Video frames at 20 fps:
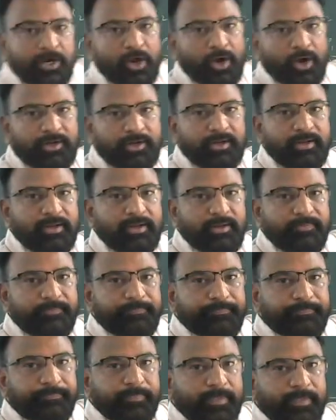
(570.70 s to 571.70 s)
naught,
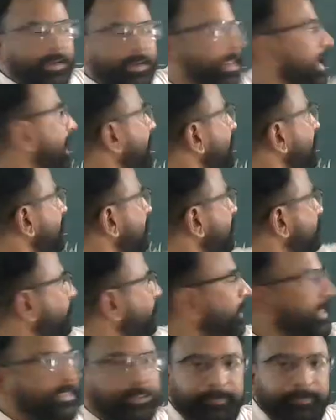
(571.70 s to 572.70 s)
and this
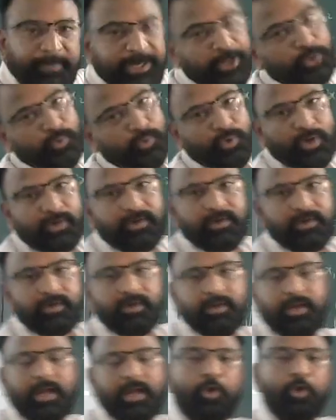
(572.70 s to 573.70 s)
one is P2 naught.
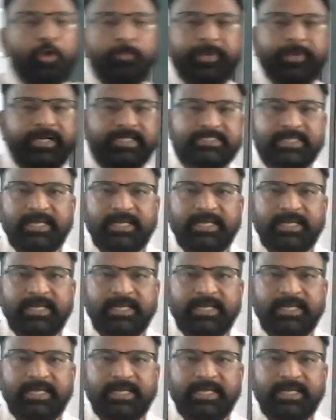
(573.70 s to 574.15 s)
I hope it is